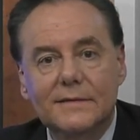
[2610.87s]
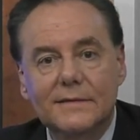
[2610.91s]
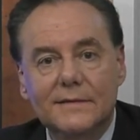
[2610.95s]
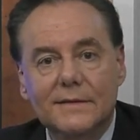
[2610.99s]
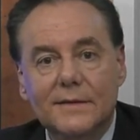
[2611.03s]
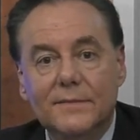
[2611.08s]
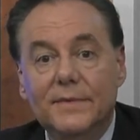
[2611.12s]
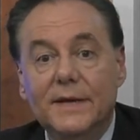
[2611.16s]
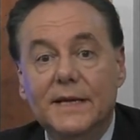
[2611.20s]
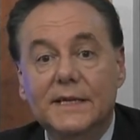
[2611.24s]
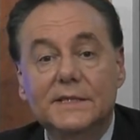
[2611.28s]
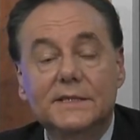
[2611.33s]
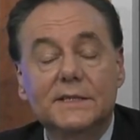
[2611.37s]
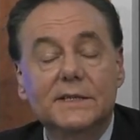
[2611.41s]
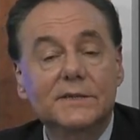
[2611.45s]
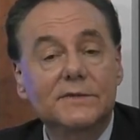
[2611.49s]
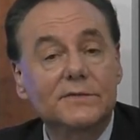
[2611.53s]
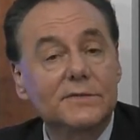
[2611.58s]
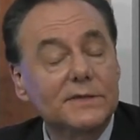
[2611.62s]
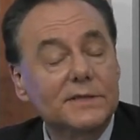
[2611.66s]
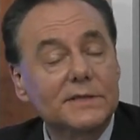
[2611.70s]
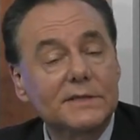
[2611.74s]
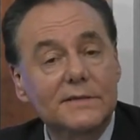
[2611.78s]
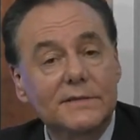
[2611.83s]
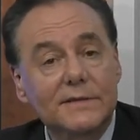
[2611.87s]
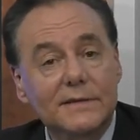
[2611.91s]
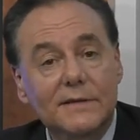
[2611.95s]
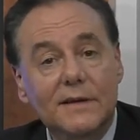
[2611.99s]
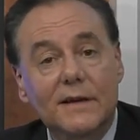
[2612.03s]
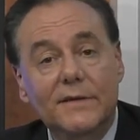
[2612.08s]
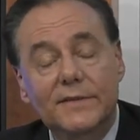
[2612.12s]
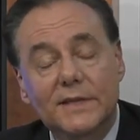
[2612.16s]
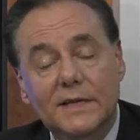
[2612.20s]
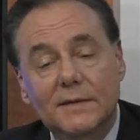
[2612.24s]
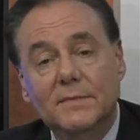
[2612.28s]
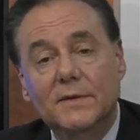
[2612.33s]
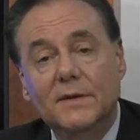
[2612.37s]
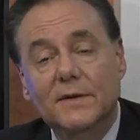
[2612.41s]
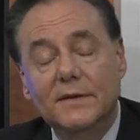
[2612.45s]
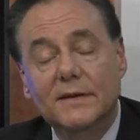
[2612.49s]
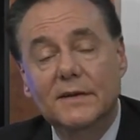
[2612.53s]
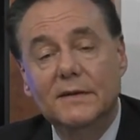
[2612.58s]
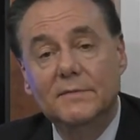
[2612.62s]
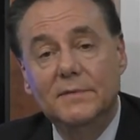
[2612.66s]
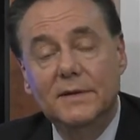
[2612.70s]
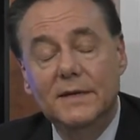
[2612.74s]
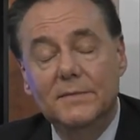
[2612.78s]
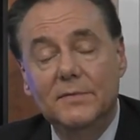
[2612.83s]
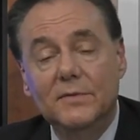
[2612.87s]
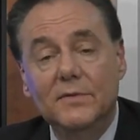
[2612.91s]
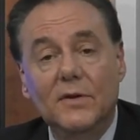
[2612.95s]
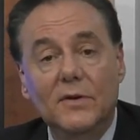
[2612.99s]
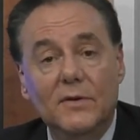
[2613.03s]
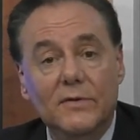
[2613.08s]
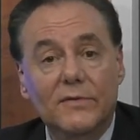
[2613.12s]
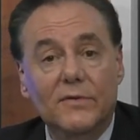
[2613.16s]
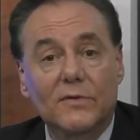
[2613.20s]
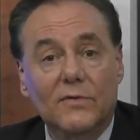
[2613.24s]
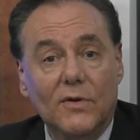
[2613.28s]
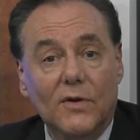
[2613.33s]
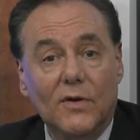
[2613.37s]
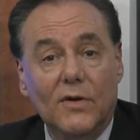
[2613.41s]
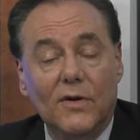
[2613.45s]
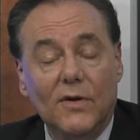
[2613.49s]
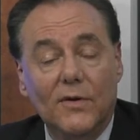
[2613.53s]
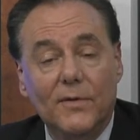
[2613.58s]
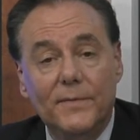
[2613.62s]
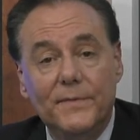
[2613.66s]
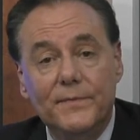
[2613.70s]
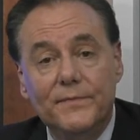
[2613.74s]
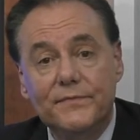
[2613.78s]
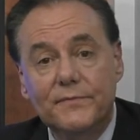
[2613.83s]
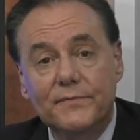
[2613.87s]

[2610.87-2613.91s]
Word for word: the best interest of the, of the American people overall.